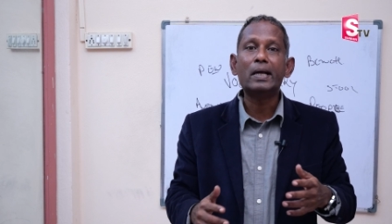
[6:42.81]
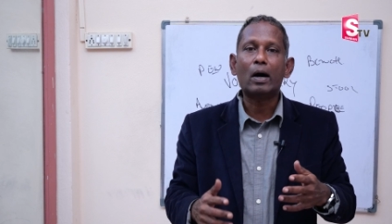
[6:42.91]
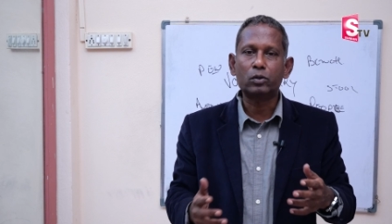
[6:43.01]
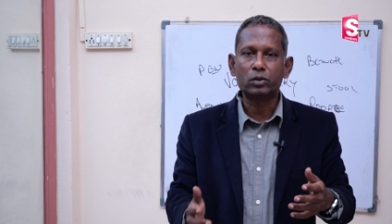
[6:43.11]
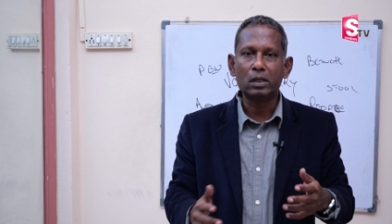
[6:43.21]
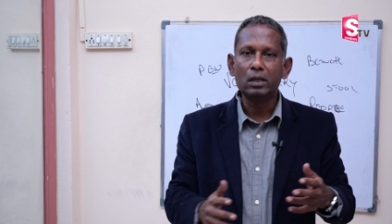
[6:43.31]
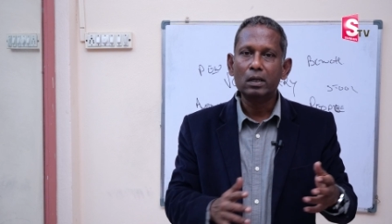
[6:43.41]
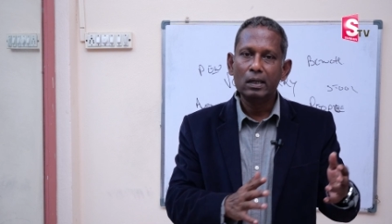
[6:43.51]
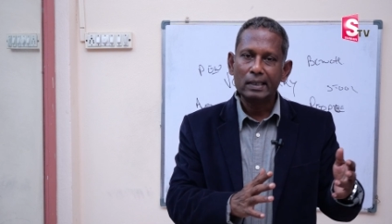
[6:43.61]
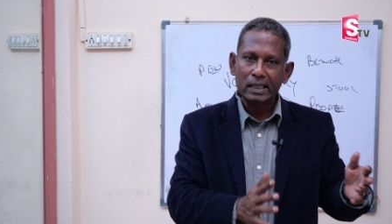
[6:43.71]
house.
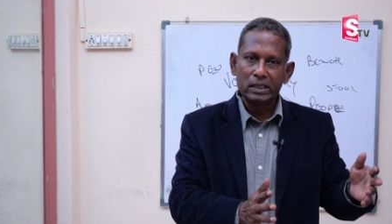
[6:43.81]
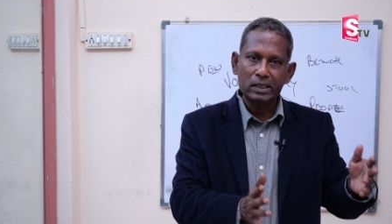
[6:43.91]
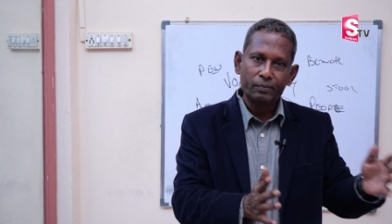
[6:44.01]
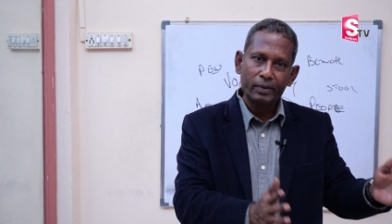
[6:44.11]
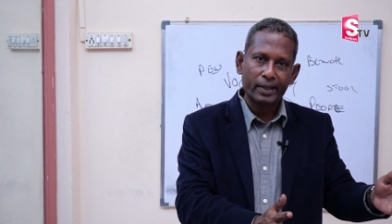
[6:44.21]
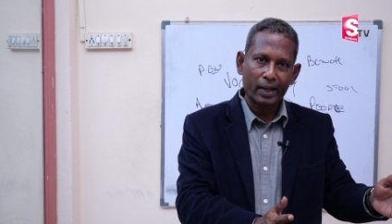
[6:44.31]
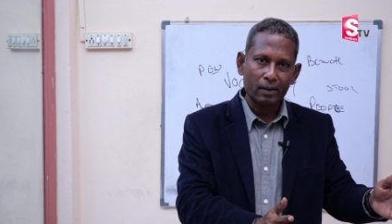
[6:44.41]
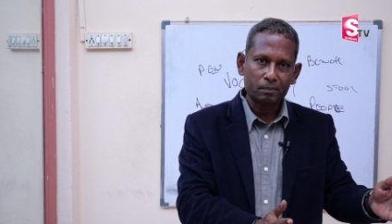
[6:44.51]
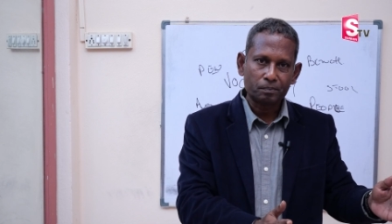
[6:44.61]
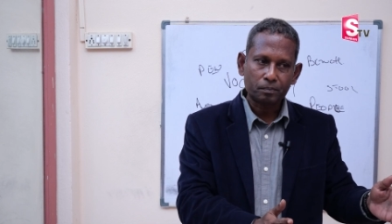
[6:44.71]
That's a different thing.